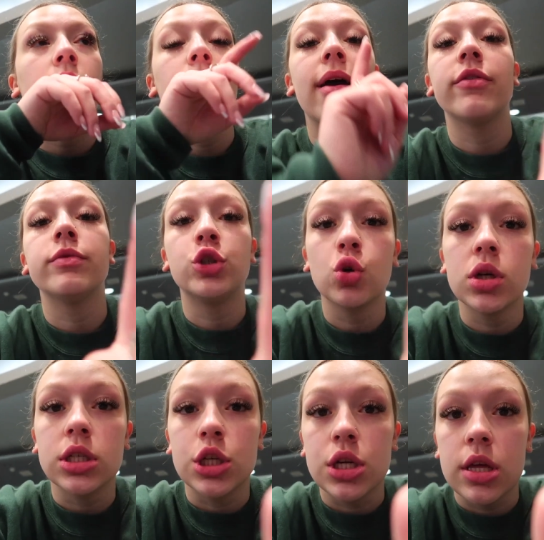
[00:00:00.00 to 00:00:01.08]
we have
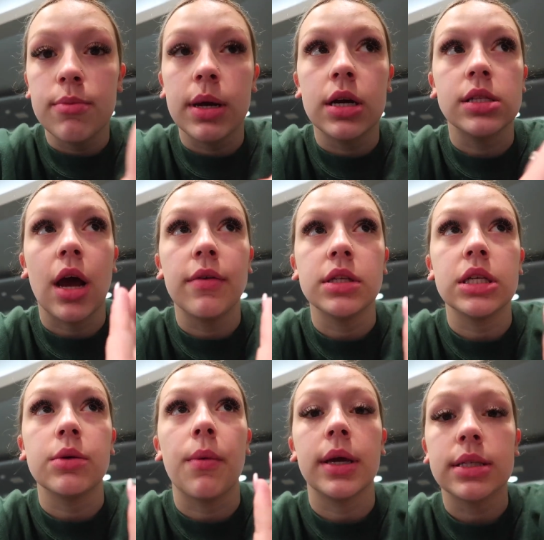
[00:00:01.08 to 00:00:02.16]
shorts underneath because
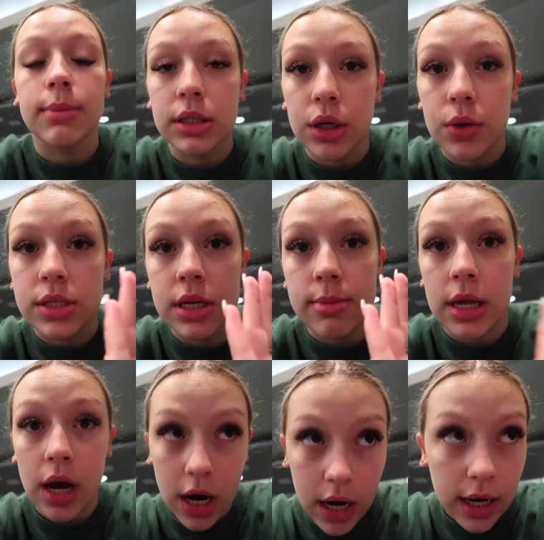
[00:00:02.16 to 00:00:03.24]
obviously when we get to Mexico it's going to
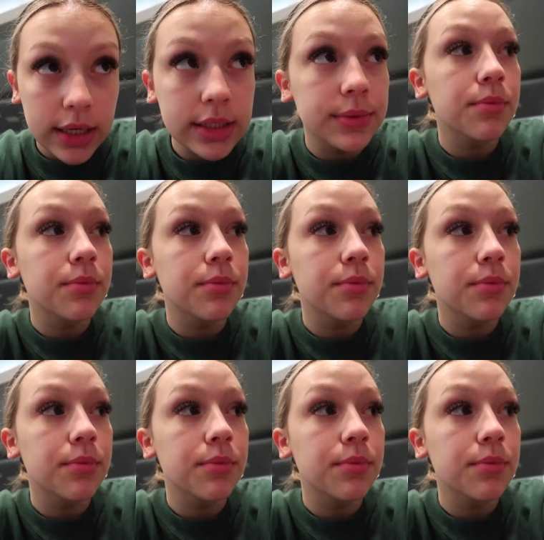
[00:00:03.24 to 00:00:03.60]
be hot.